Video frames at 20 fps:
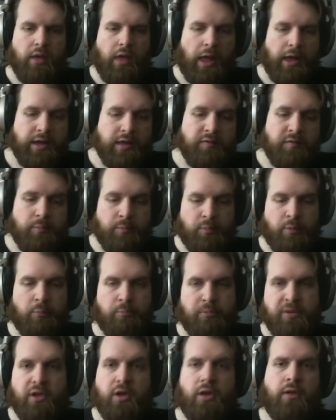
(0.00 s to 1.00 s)
And even
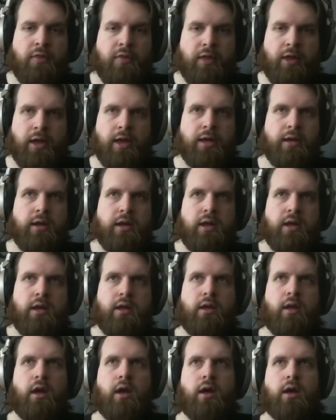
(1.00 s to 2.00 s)
beyond that,
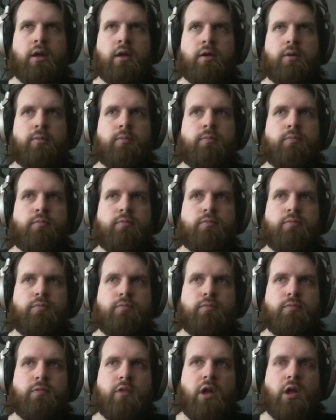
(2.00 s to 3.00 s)

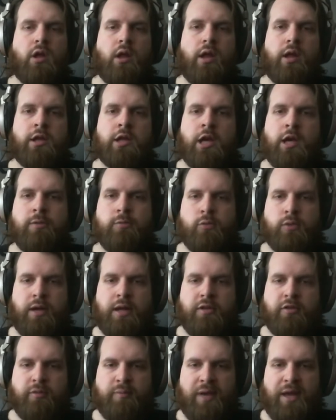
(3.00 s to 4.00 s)
a lot of times what
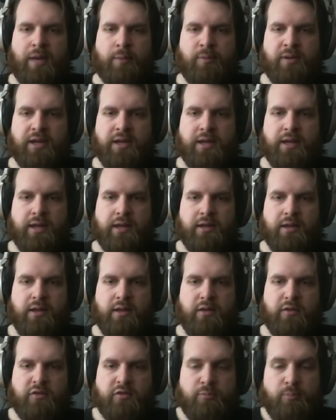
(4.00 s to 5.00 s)
ends up happening
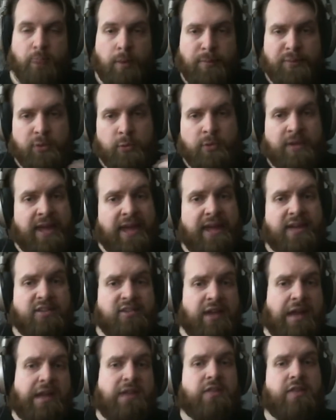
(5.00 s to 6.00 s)
is maybe you can't
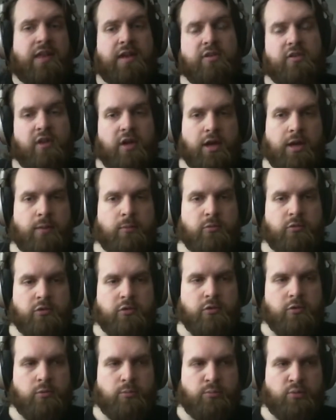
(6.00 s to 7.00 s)
take that time
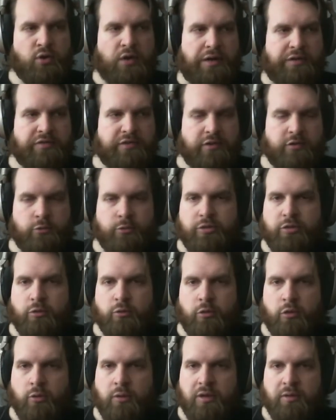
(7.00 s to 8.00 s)
to process what the
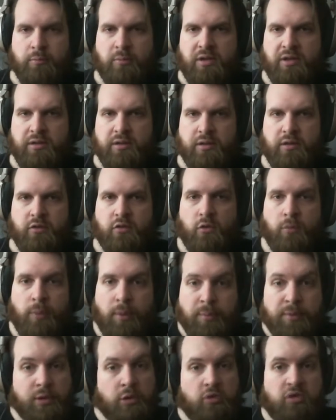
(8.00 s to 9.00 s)
correct button is, or
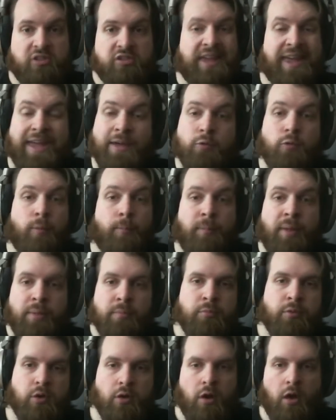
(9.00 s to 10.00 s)
maybe you just can't
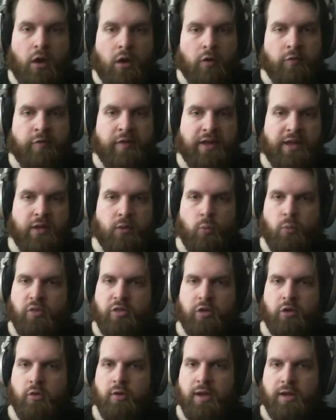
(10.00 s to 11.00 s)
remember offhand what
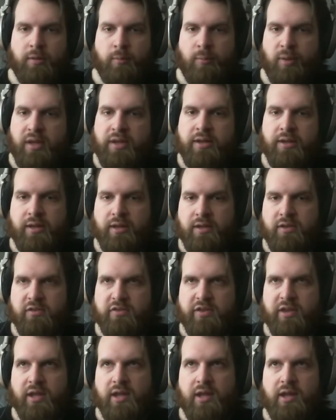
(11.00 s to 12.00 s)
the correct button
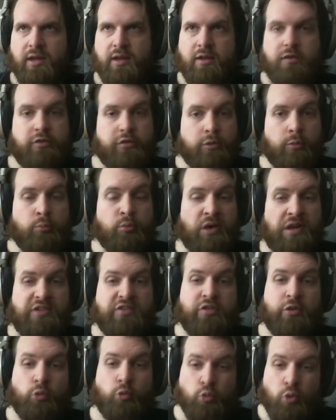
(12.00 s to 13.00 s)
is, so you
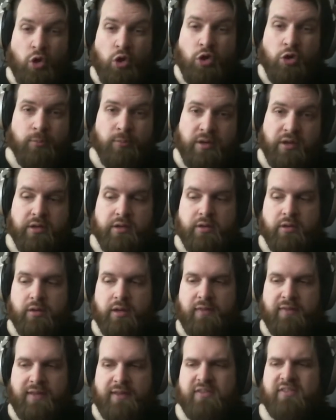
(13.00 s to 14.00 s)
press the wrong button,
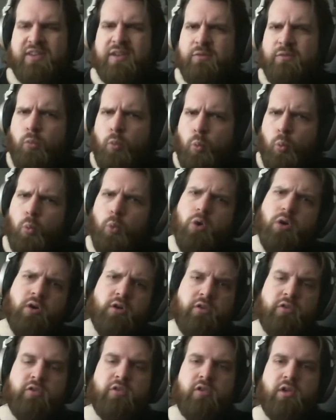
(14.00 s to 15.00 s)
and that's even
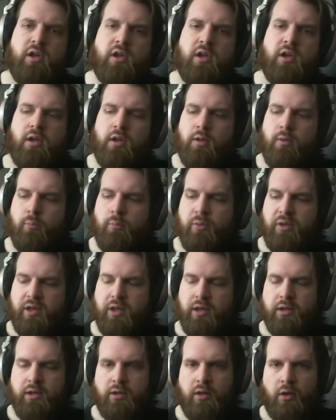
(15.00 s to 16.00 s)
worse,
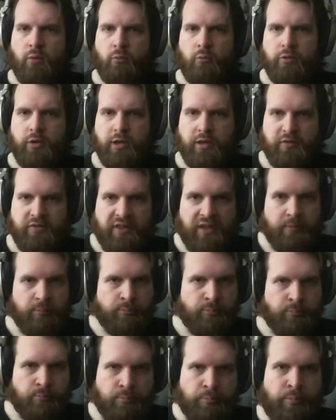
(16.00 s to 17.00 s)
because
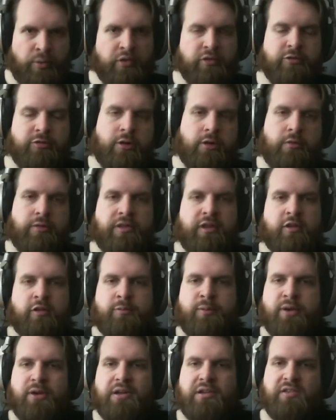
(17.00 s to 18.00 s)
that pulls you out of the
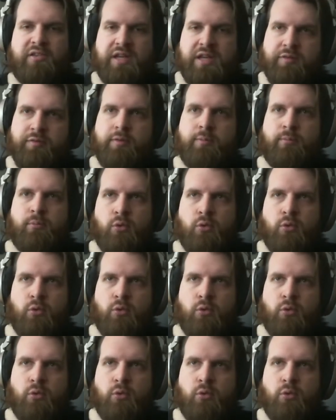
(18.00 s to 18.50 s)
experience even